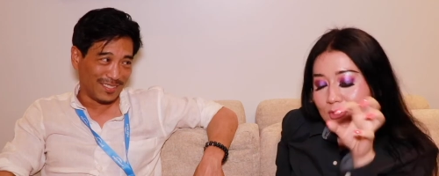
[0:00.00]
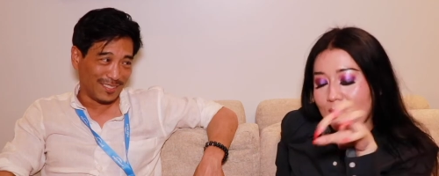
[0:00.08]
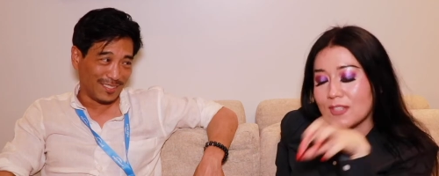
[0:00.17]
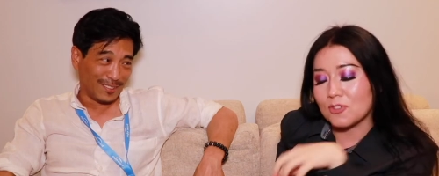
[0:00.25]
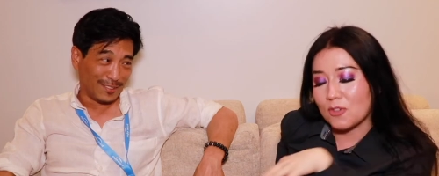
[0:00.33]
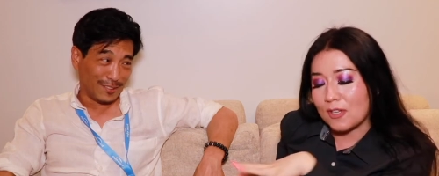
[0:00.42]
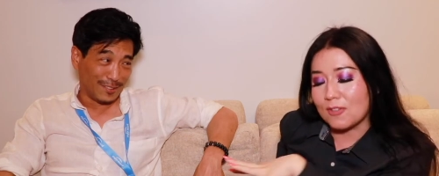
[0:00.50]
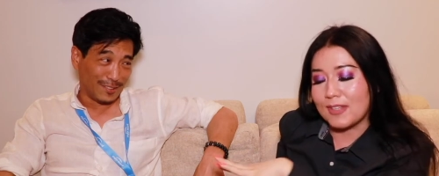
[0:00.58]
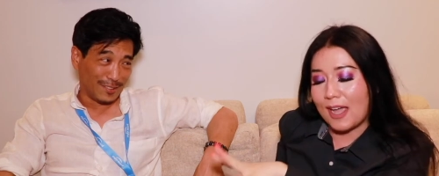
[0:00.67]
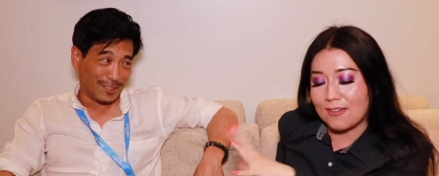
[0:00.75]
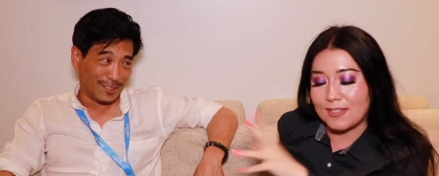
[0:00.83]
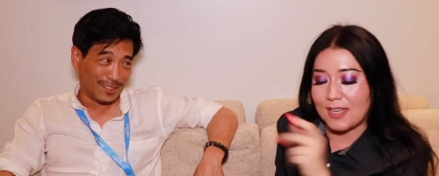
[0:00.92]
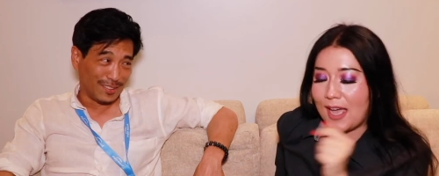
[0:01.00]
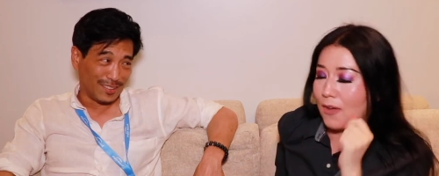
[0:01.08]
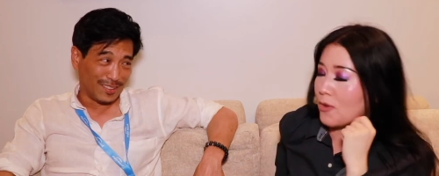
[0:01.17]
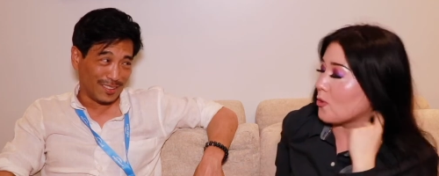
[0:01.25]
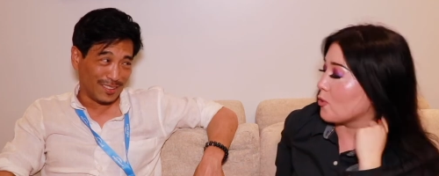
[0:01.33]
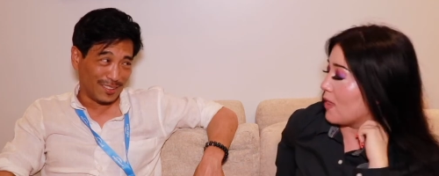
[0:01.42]
Speaker 1: a trickle down to
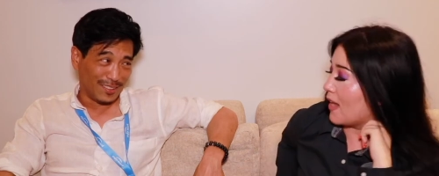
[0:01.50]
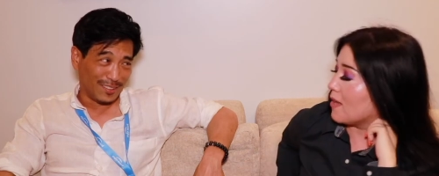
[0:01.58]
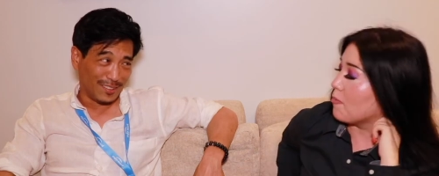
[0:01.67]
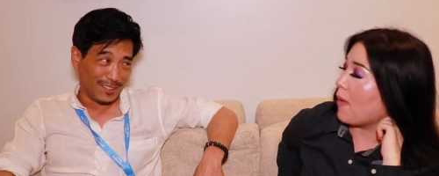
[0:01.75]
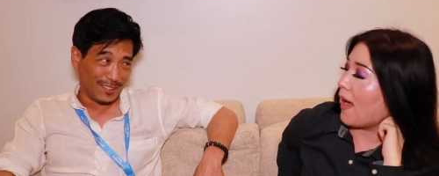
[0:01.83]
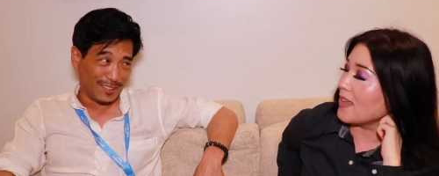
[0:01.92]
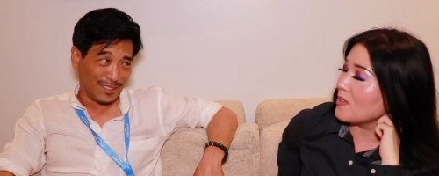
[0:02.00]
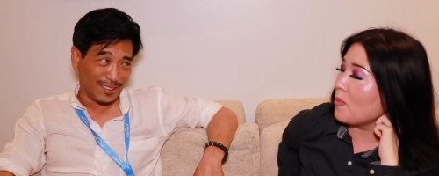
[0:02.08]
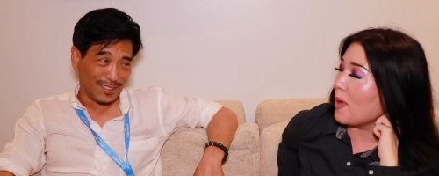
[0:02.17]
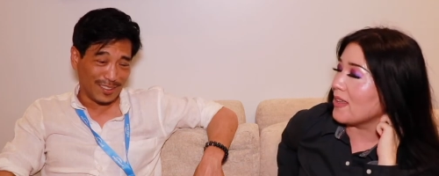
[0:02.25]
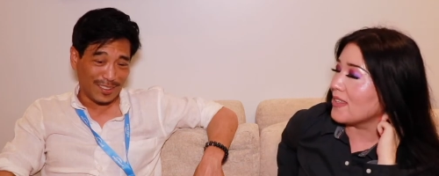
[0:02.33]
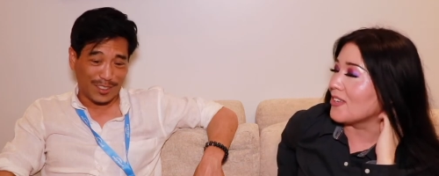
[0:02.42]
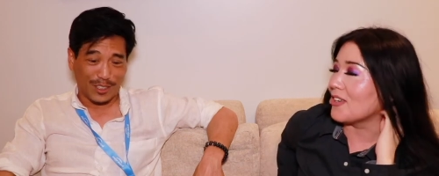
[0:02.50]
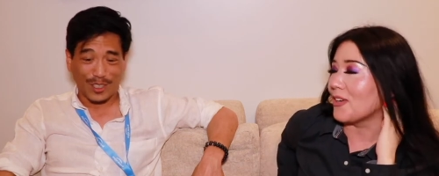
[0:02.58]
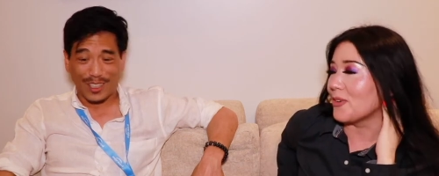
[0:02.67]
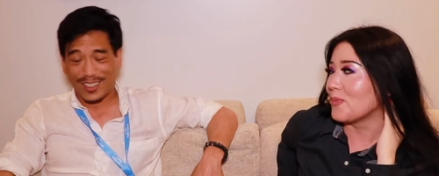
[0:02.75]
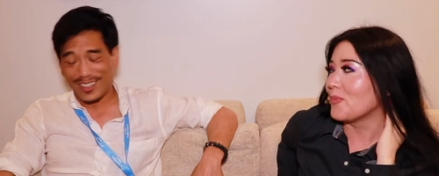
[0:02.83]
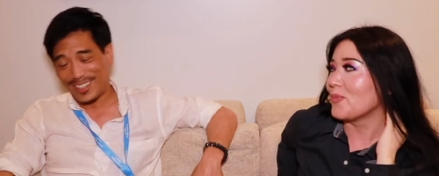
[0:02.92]
how who that impacts. But
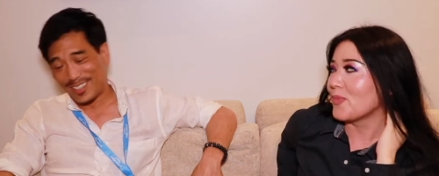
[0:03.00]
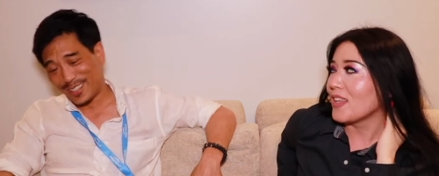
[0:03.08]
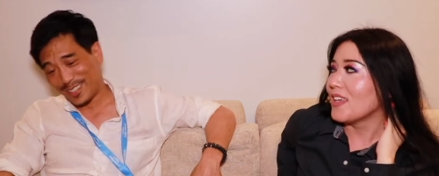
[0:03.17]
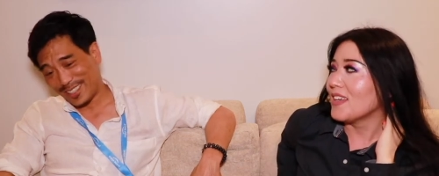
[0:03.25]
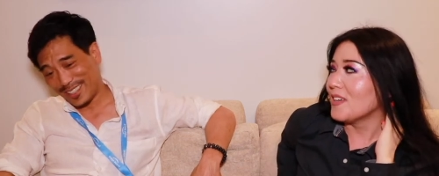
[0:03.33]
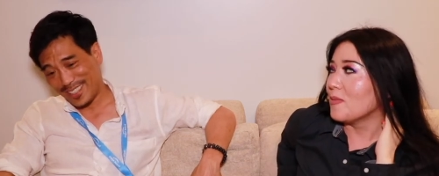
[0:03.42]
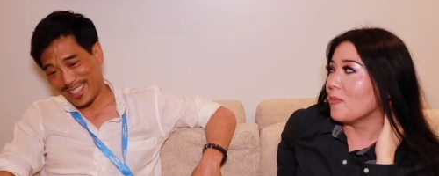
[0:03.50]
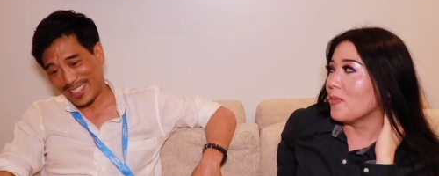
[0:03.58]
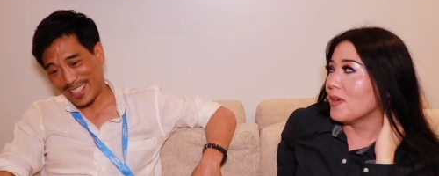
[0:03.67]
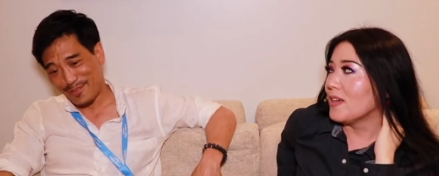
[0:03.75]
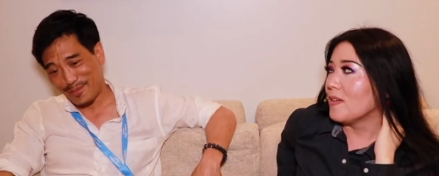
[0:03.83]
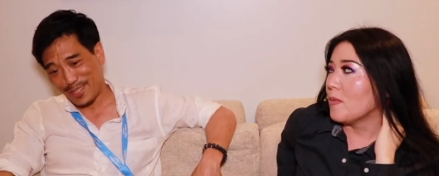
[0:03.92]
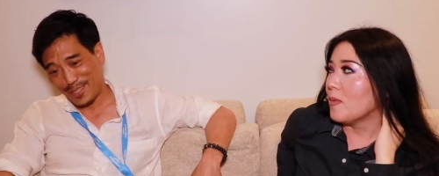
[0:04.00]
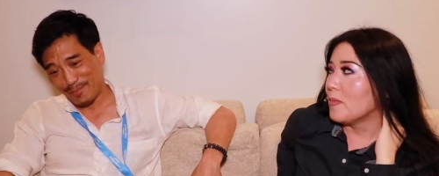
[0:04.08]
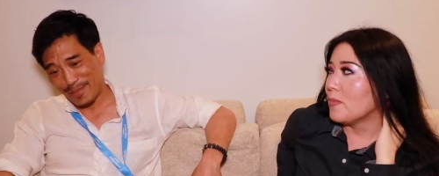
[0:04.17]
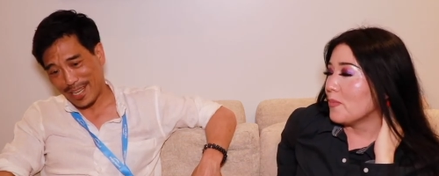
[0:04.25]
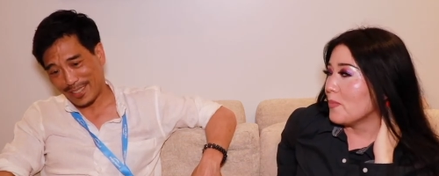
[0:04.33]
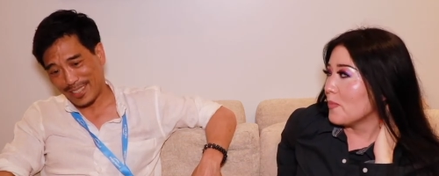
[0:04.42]
sure,
Speaker 2: know. sure, it does. Everybody's
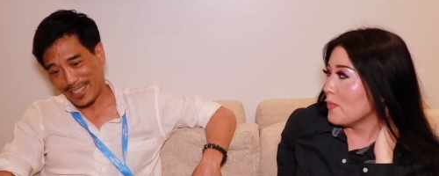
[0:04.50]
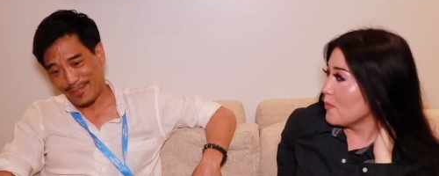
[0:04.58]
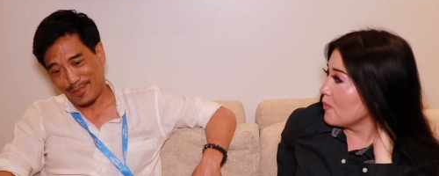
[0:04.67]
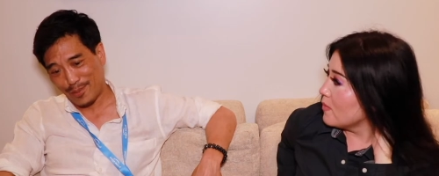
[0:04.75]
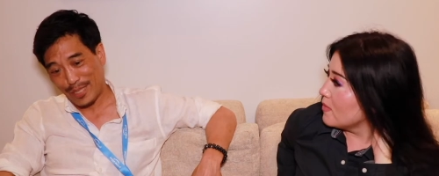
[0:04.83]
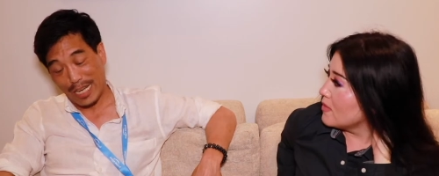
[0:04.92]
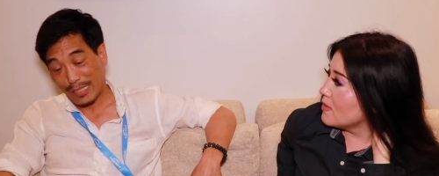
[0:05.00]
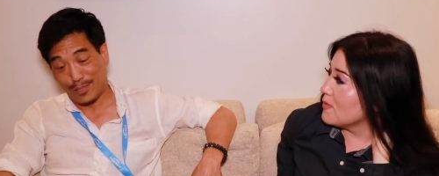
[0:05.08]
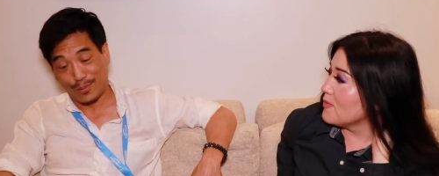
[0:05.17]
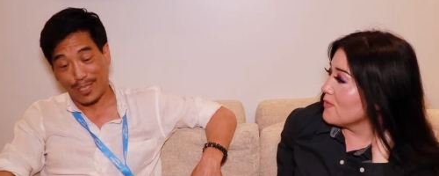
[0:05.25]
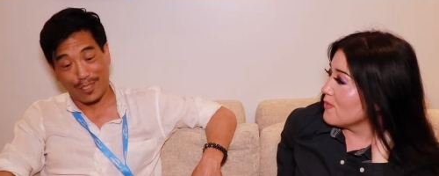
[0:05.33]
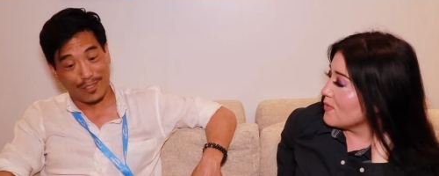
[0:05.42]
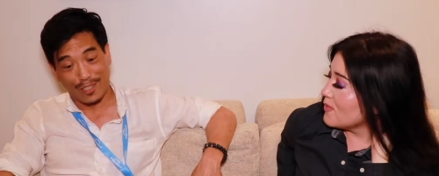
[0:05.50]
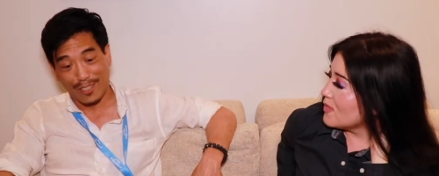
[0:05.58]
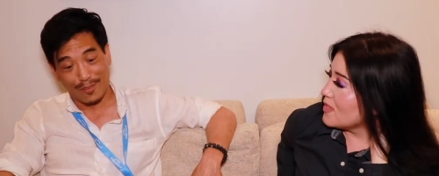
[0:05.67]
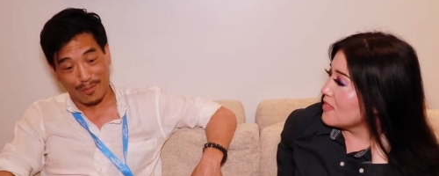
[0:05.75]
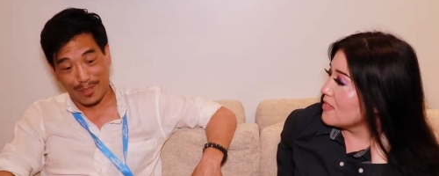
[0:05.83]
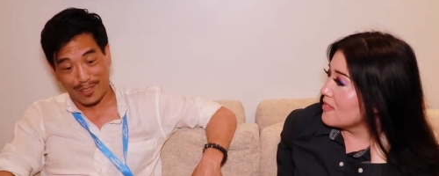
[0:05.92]
impacting everywhere. I swear, the
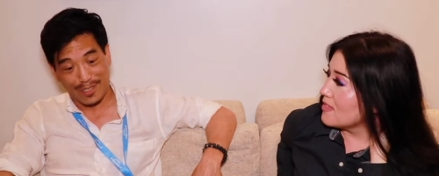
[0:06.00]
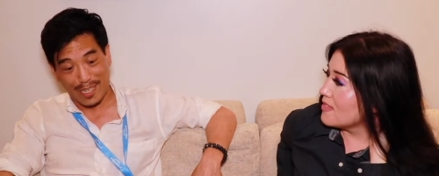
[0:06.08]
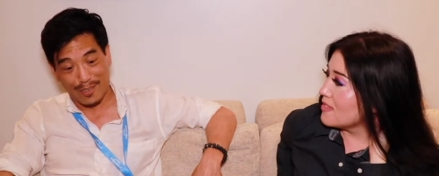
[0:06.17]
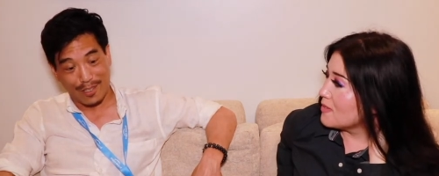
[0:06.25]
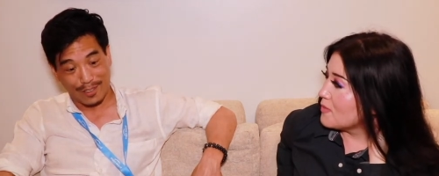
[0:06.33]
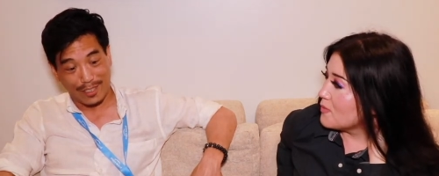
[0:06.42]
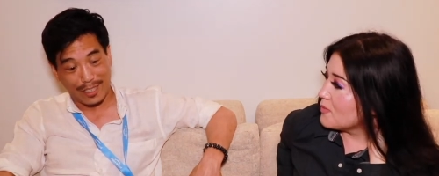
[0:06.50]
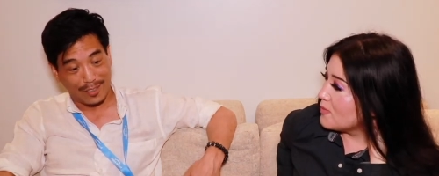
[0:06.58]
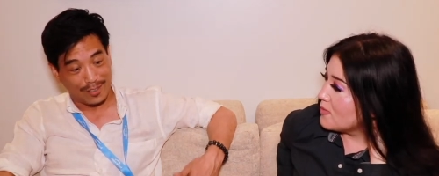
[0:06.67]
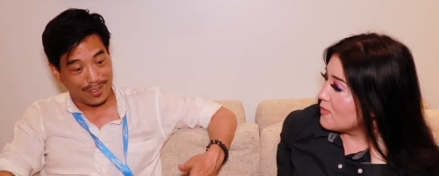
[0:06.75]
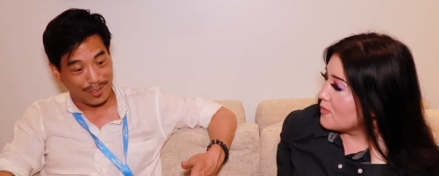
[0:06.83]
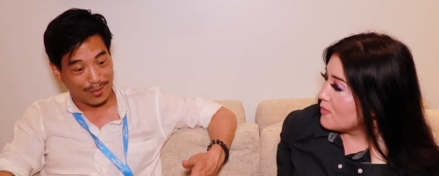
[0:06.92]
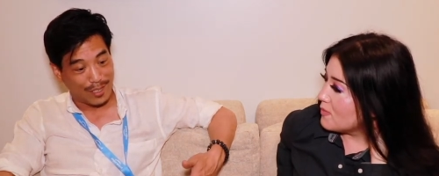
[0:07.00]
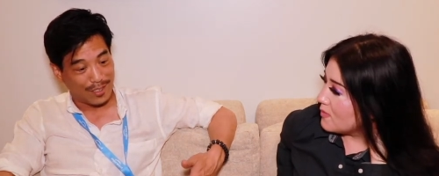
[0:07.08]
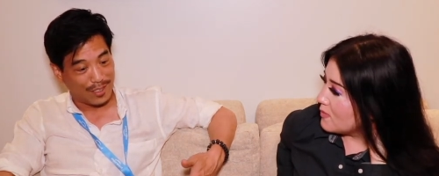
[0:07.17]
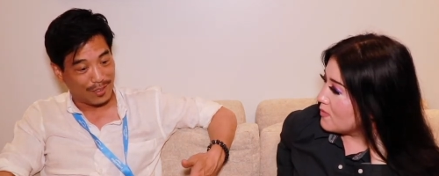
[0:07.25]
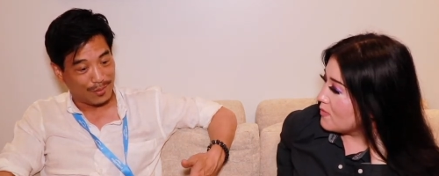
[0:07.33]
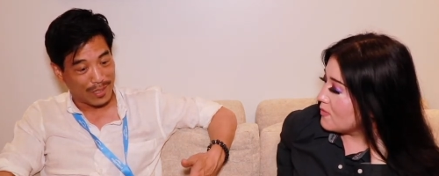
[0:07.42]
governments now are like the
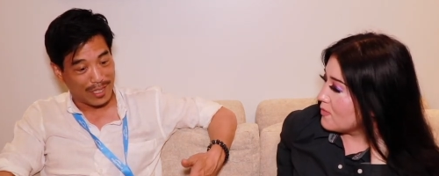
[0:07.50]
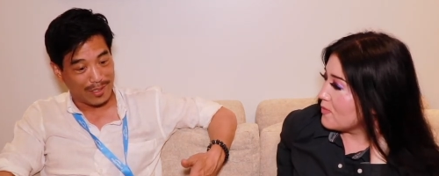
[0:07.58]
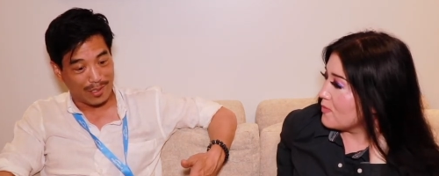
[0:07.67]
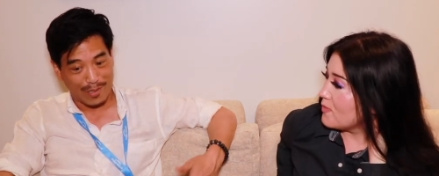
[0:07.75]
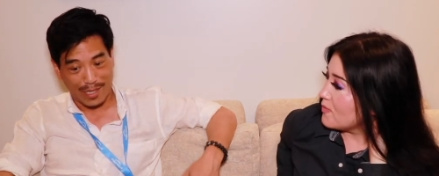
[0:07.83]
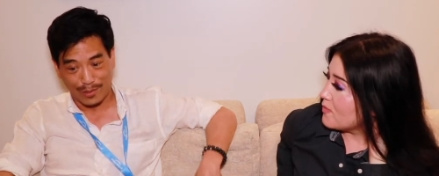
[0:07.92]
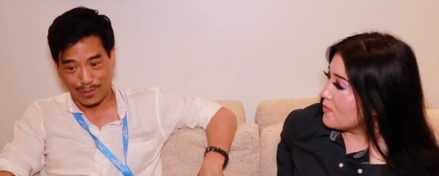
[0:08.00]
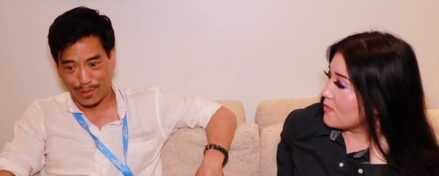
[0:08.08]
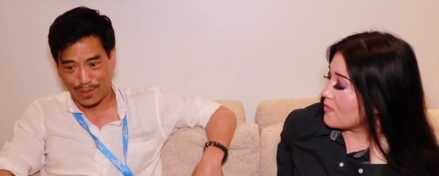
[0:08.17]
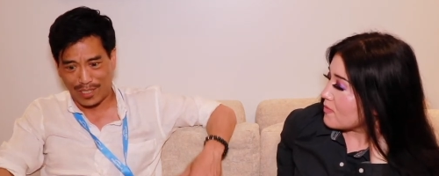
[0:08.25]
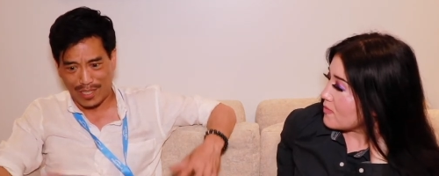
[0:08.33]
crazy weather around the world.